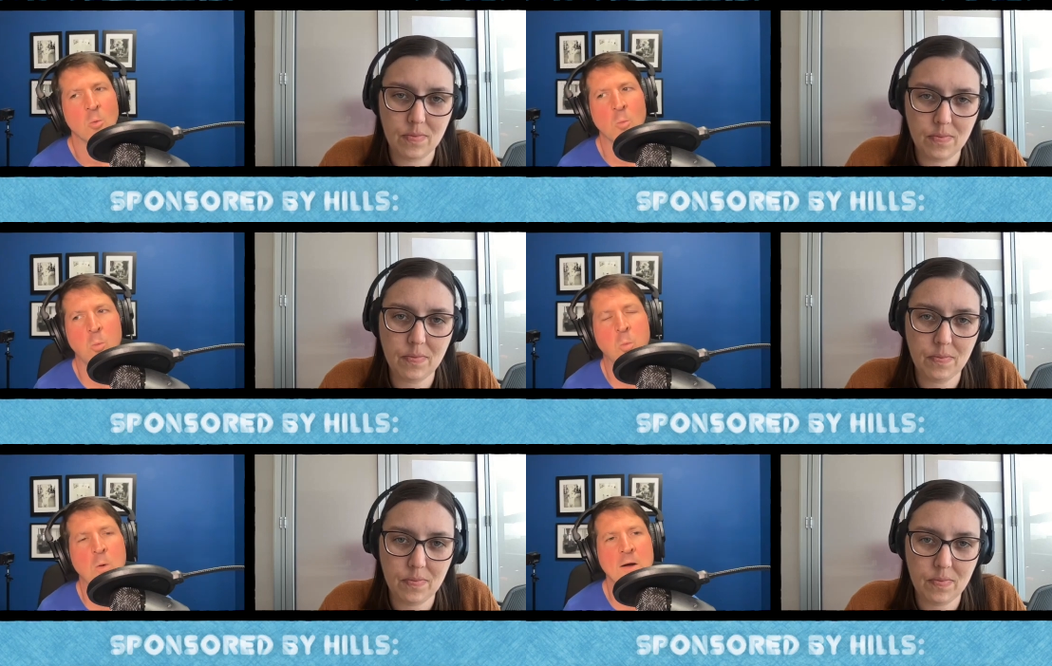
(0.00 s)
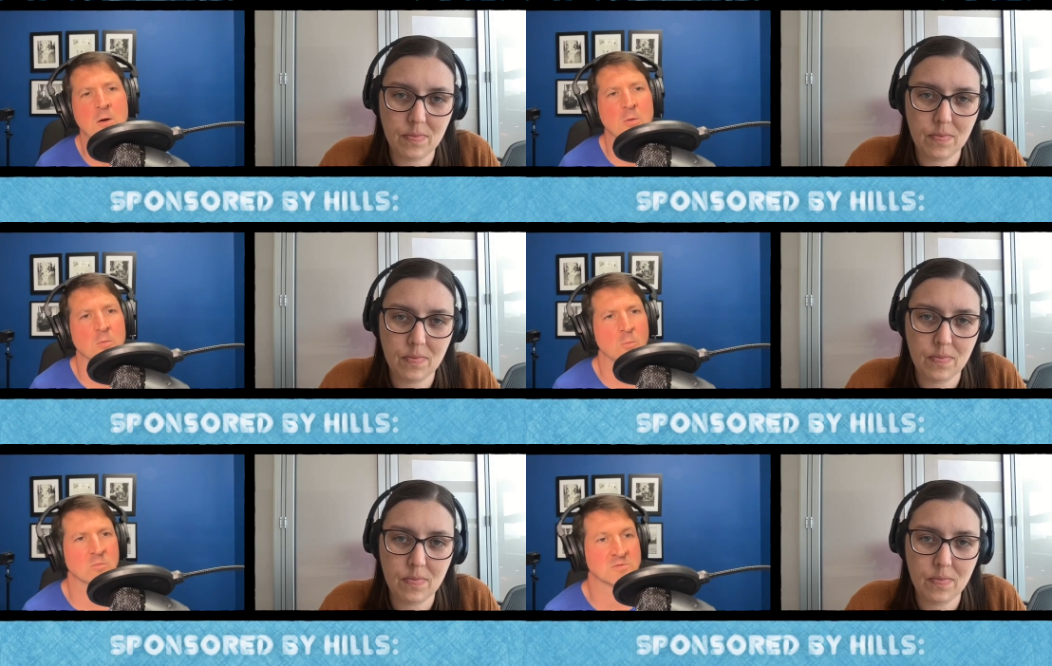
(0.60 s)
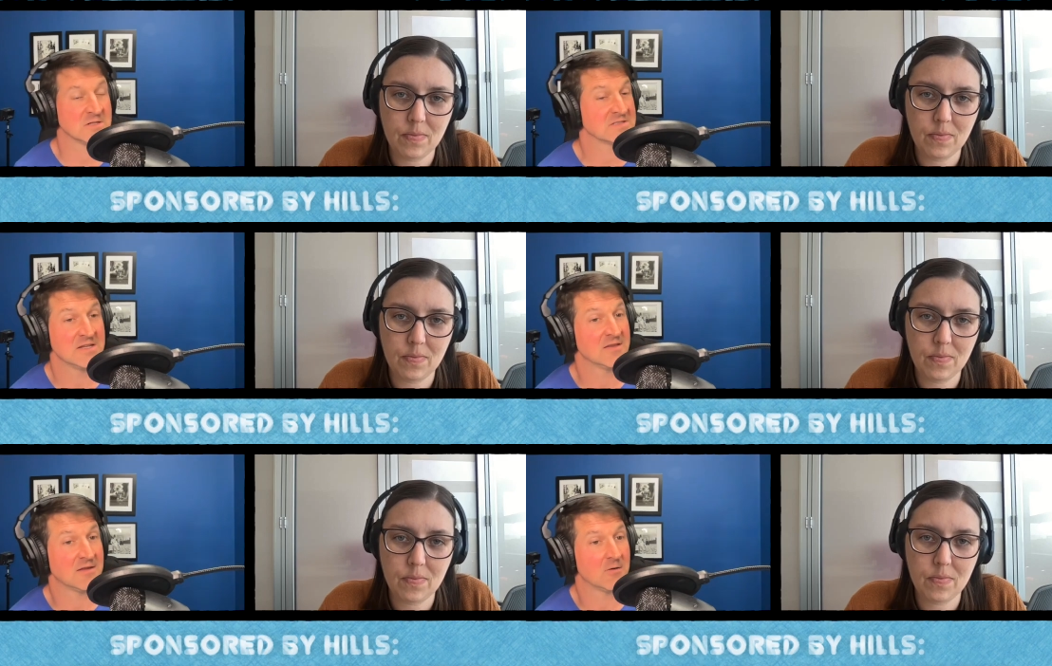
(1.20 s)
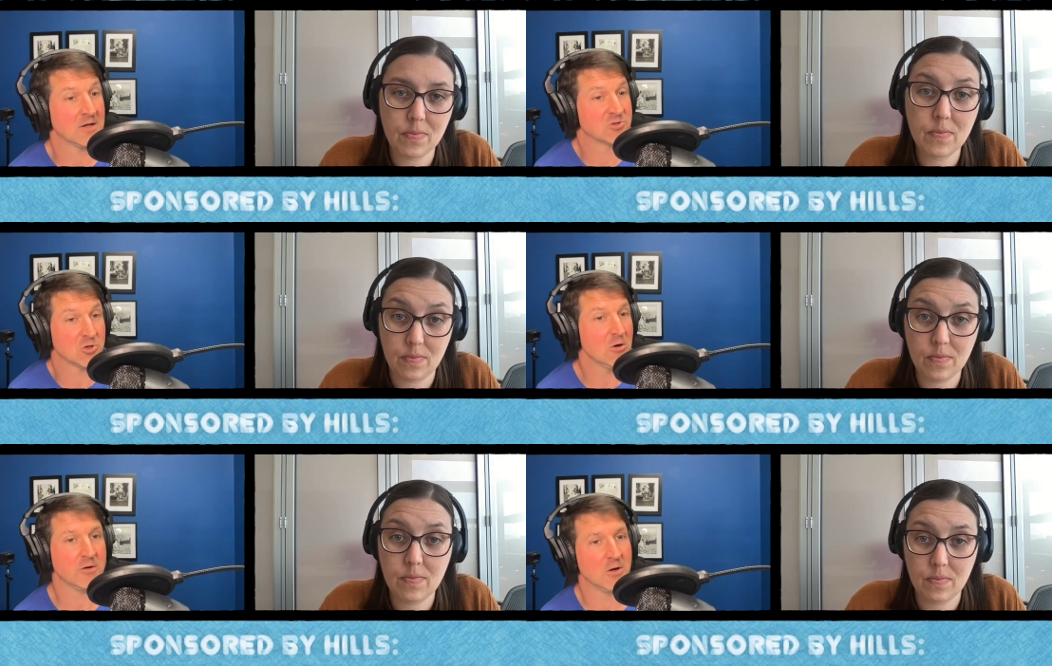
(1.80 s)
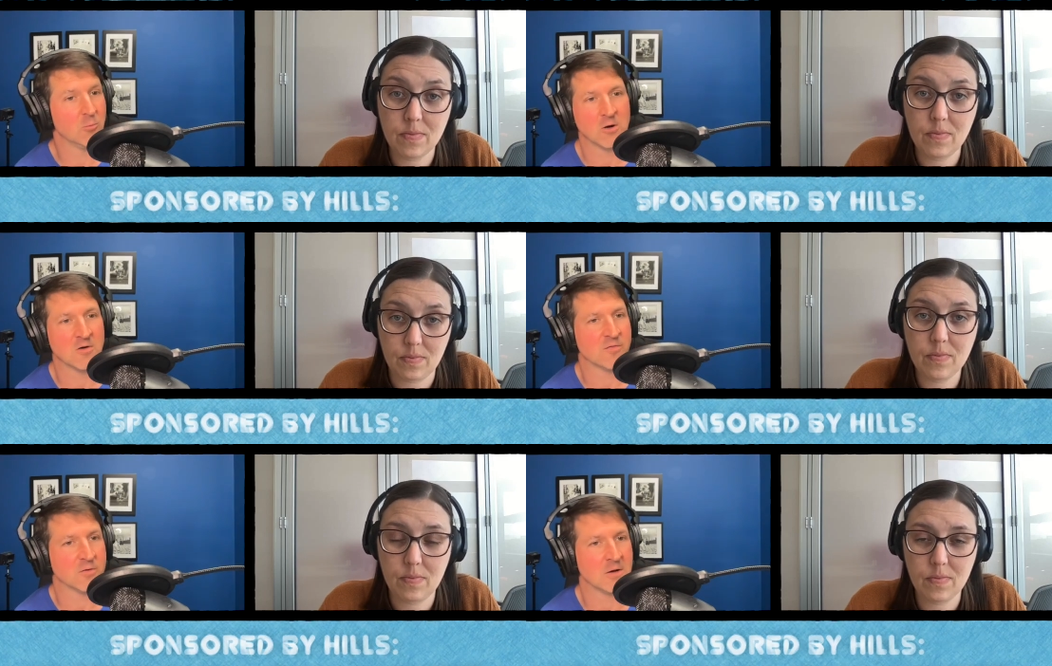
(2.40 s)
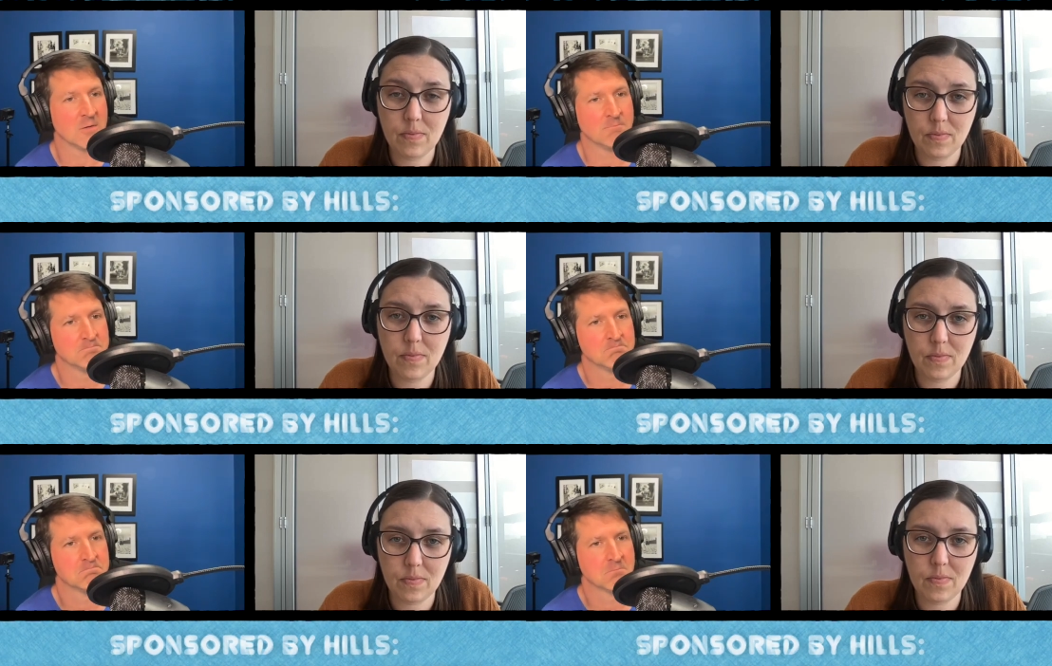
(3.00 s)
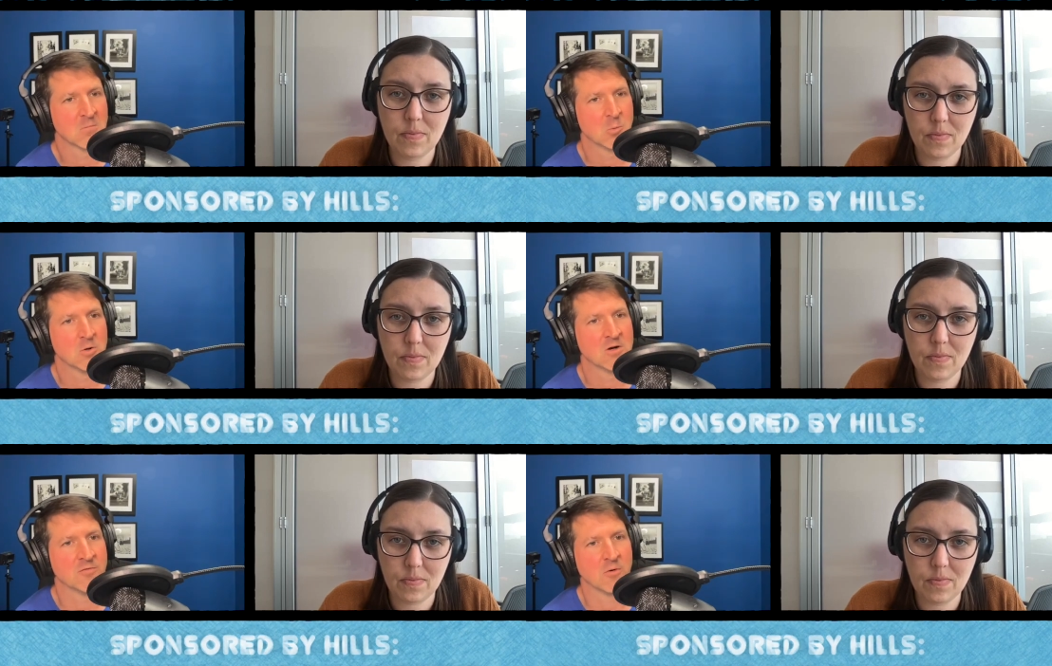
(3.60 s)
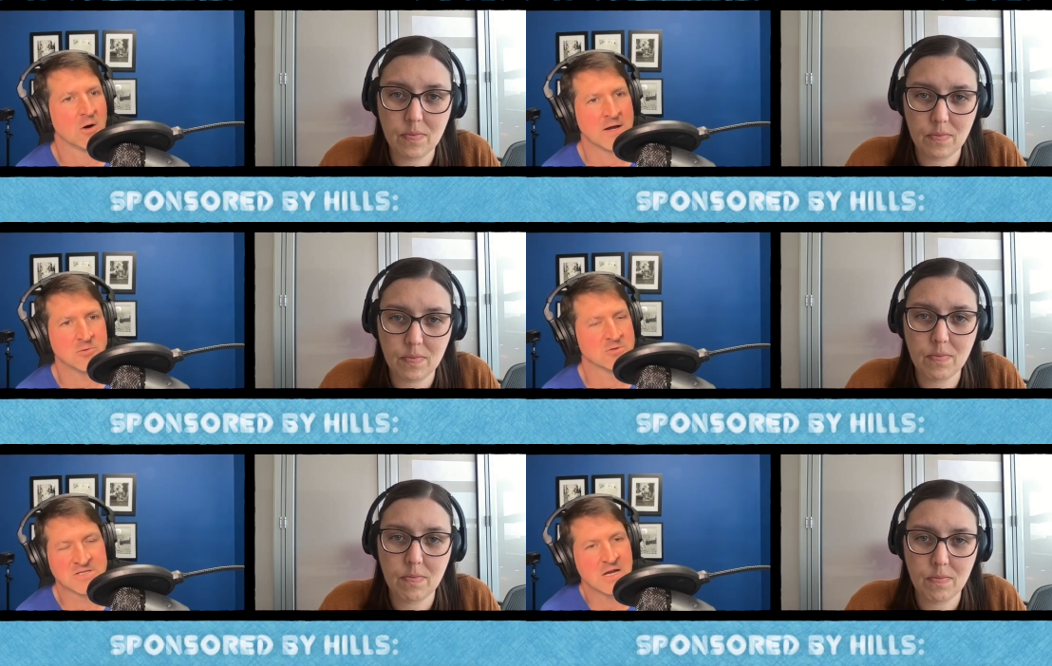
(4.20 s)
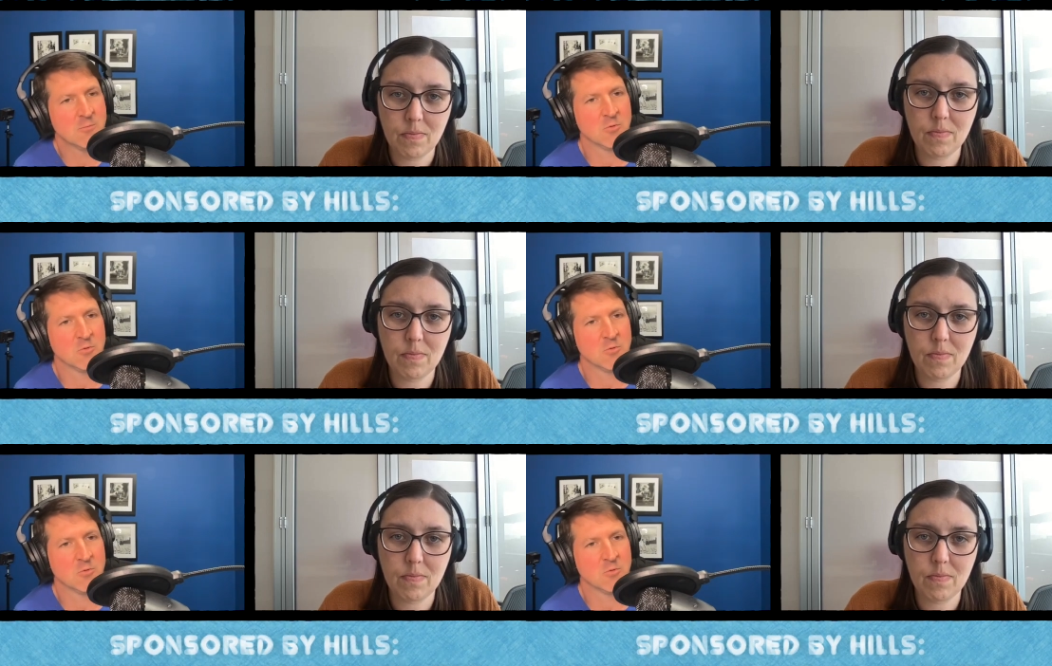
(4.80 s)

Speaker 1: Mm-hmm. Where, so let's say that they're like, sure, you know, we're here for the, we're here for our annual exam